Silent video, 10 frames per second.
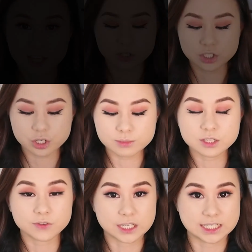In terms
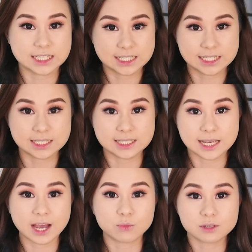of
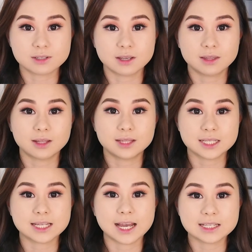consistency, I would say that
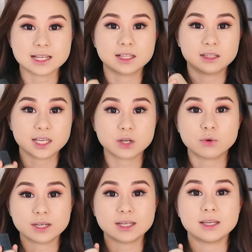this has a
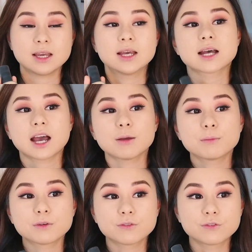liquidy
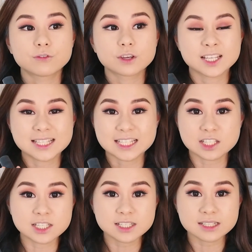type of
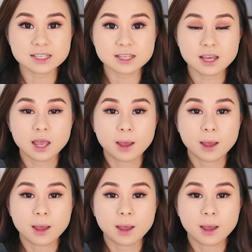consistency,